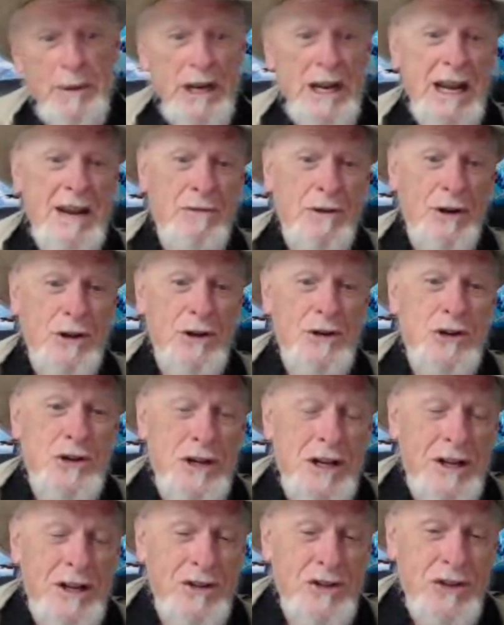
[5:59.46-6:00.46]

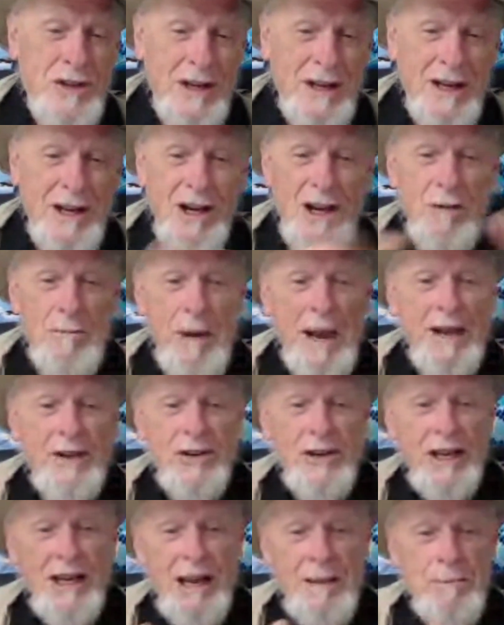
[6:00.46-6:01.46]
evolutionist who
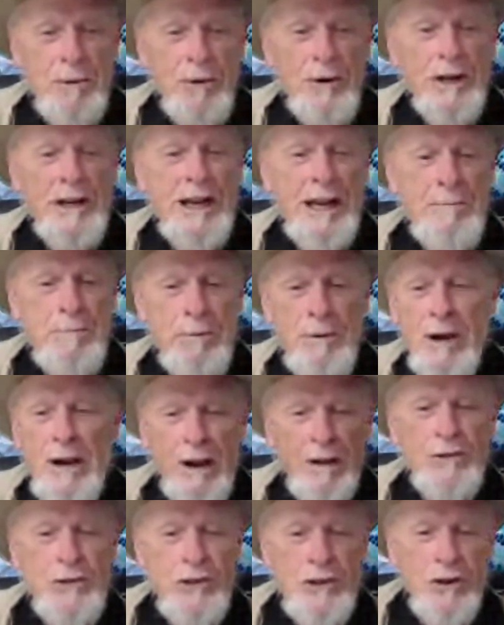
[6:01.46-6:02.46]
basically put it in print.
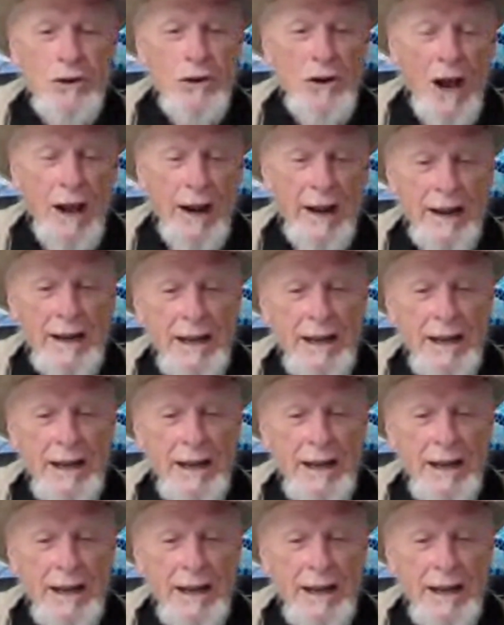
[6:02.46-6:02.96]
I've still got it.